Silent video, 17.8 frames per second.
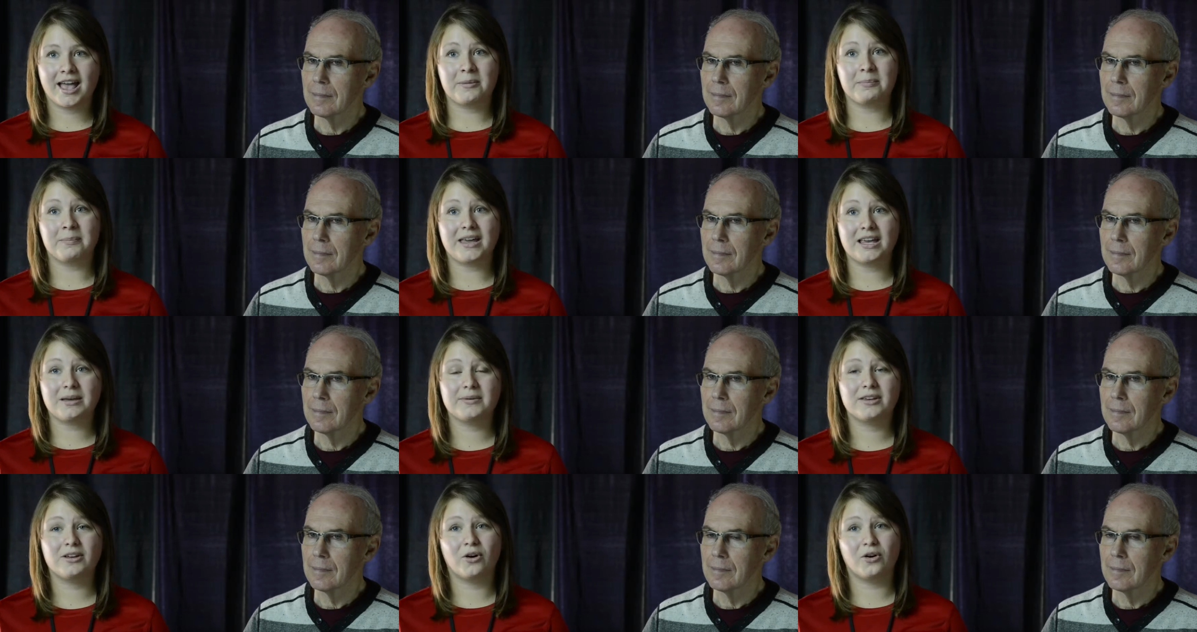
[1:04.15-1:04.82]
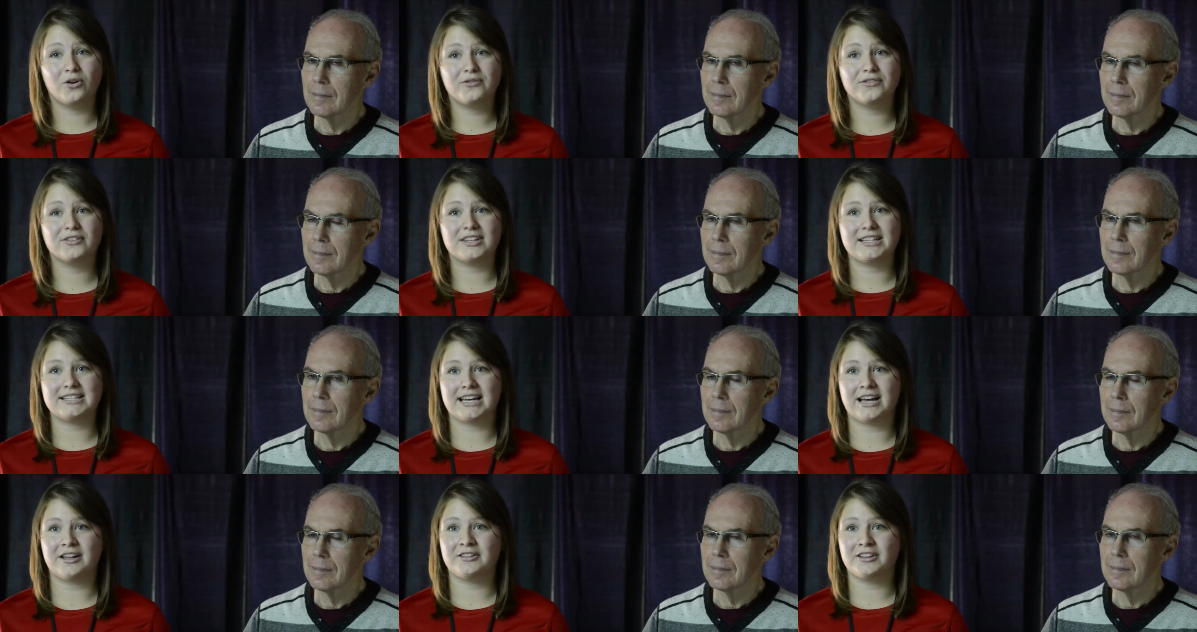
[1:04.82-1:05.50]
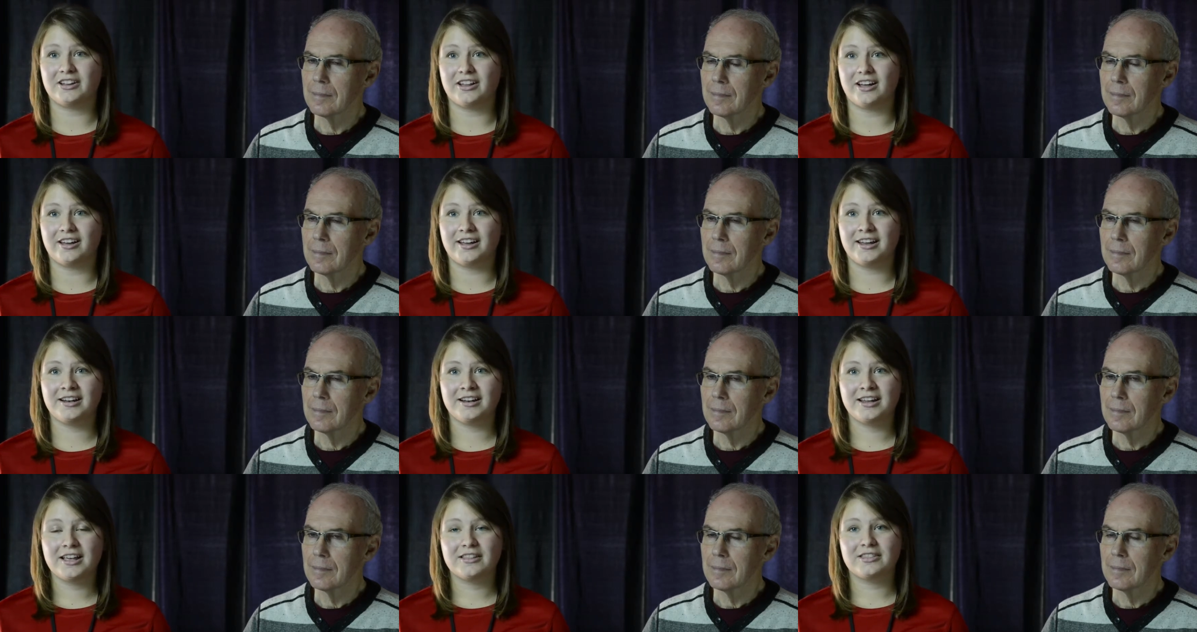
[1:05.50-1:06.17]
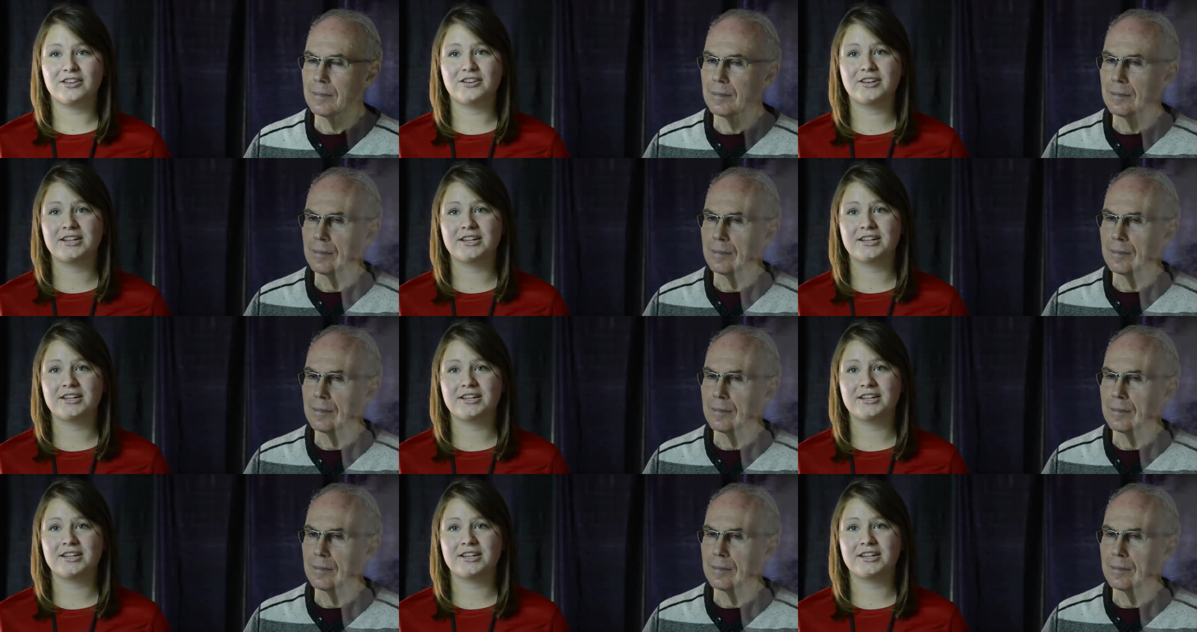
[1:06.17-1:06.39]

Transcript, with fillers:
Speaker 1: and maybe hopefully down the line, they'll